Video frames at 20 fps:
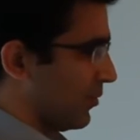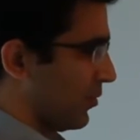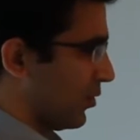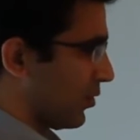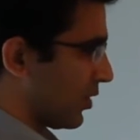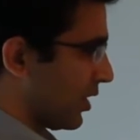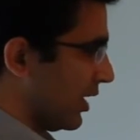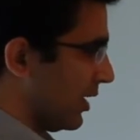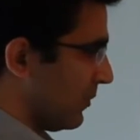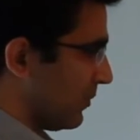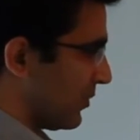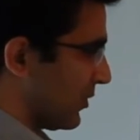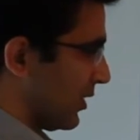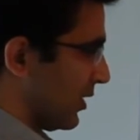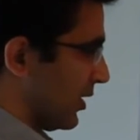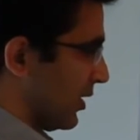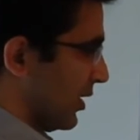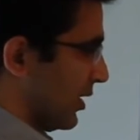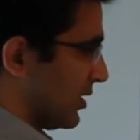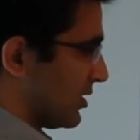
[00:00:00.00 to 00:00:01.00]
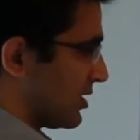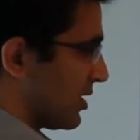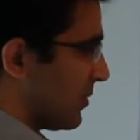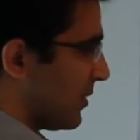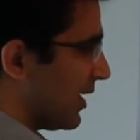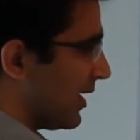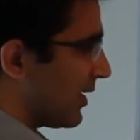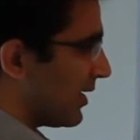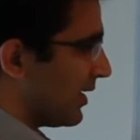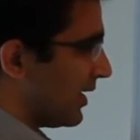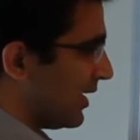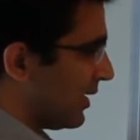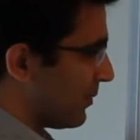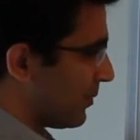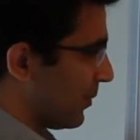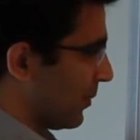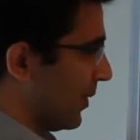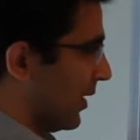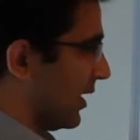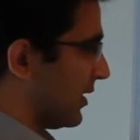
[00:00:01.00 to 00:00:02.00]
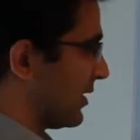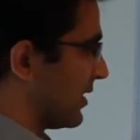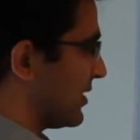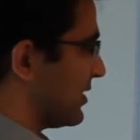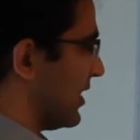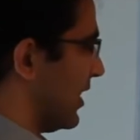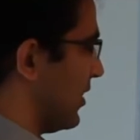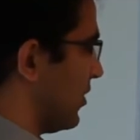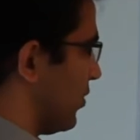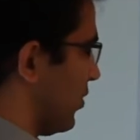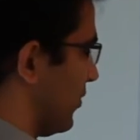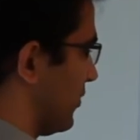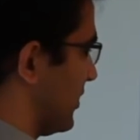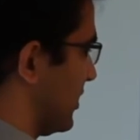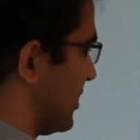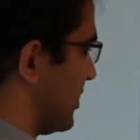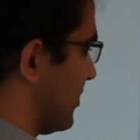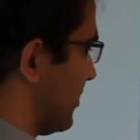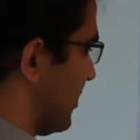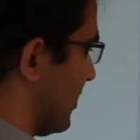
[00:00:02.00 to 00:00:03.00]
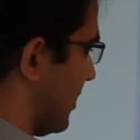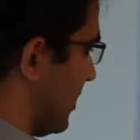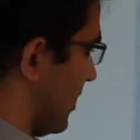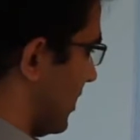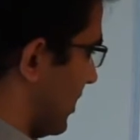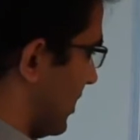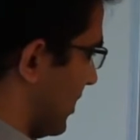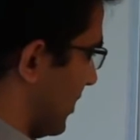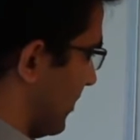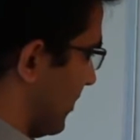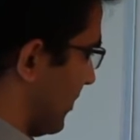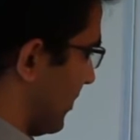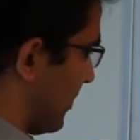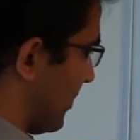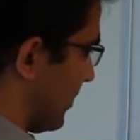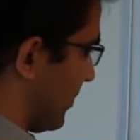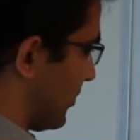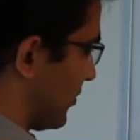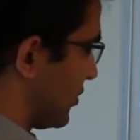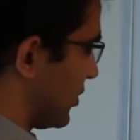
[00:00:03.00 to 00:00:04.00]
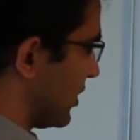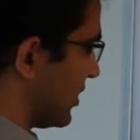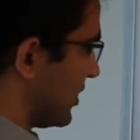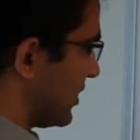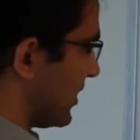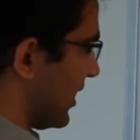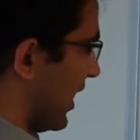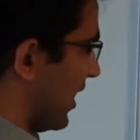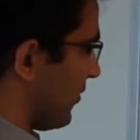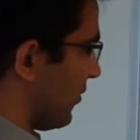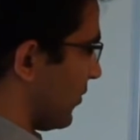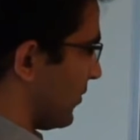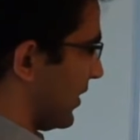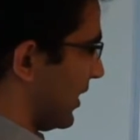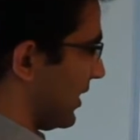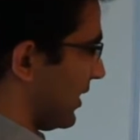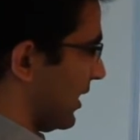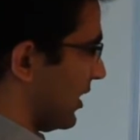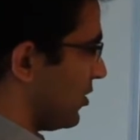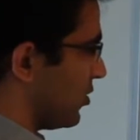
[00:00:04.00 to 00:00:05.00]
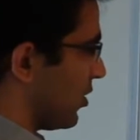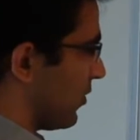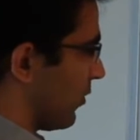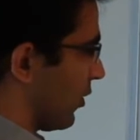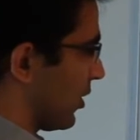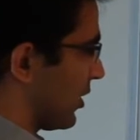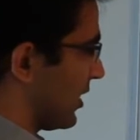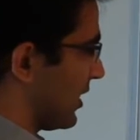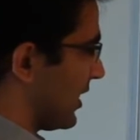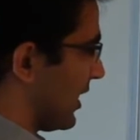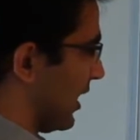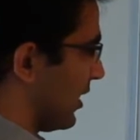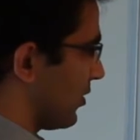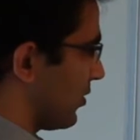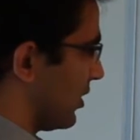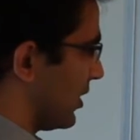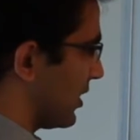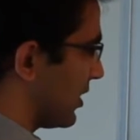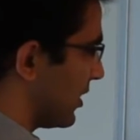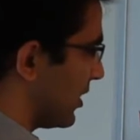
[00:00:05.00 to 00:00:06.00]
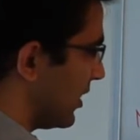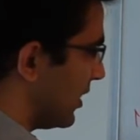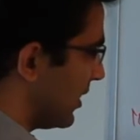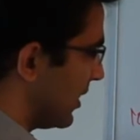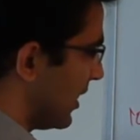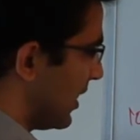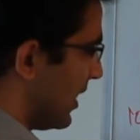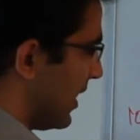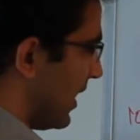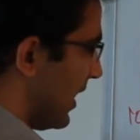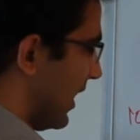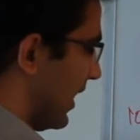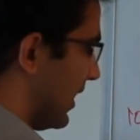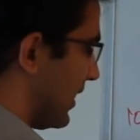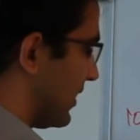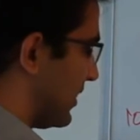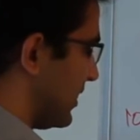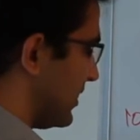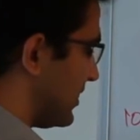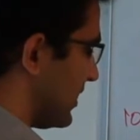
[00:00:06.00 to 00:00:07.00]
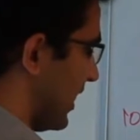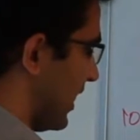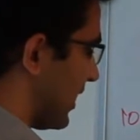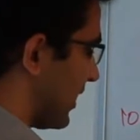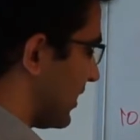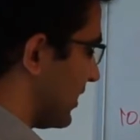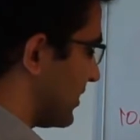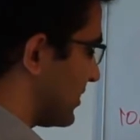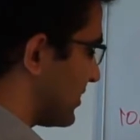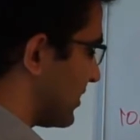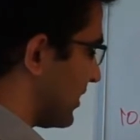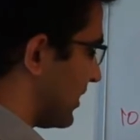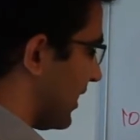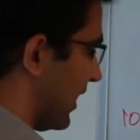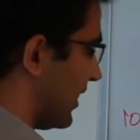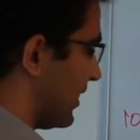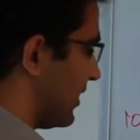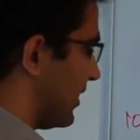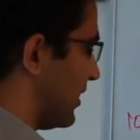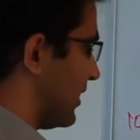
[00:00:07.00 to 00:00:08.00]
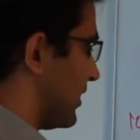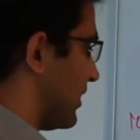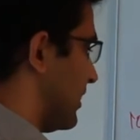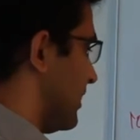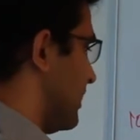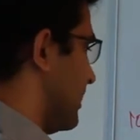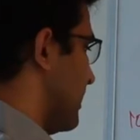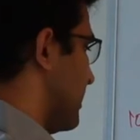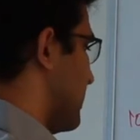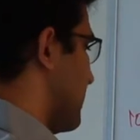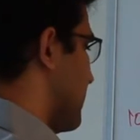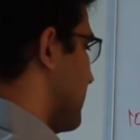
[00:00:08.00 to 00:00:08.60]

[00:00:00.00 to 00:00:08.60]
Okay, similarly other side of this, this is half of that 10, you have already calculated it, and this angle is 90 degree,